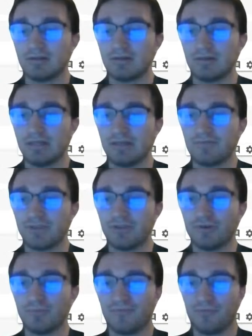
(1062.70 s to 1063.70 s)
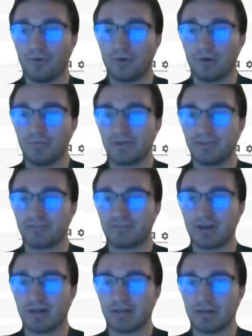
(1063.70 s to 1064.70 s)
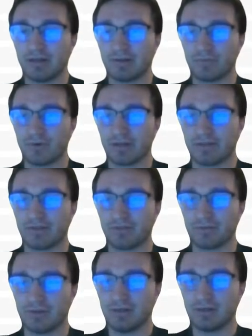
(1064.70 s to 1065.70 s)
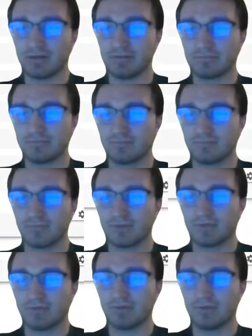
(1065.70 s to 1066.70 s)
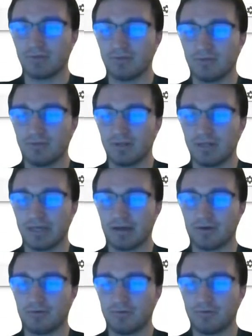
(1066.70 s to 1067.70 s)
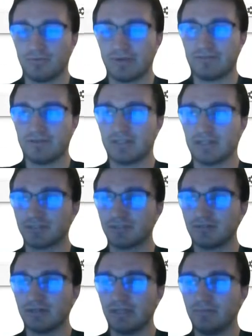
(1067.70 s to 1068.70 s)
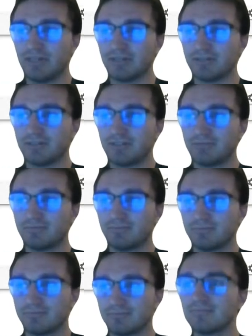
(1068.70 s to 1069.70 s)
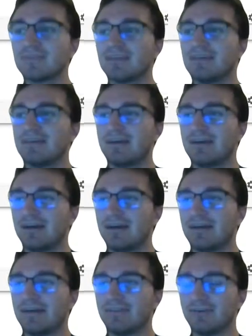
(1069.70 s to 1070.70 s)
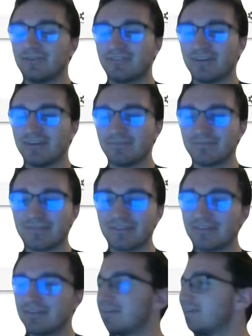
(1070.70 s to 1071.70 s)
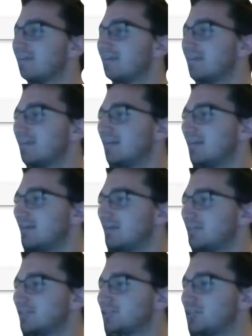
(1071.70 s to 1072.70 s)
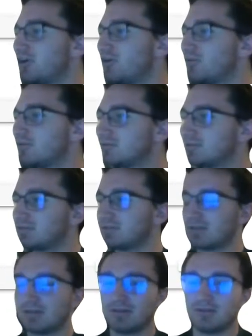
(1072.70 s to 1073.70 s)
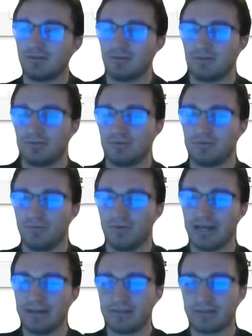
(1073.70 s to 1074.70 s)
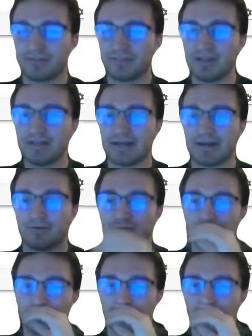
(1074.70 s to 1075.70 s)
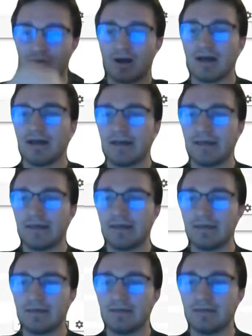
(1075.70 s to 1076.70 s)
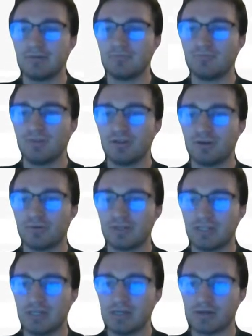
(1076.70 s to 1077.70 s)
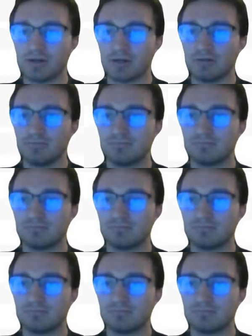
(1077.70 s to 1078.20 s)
Even though before we just got a raw tensor here, now we have a tensor image. Ah, hello, same. So why is this a thing now? Why, here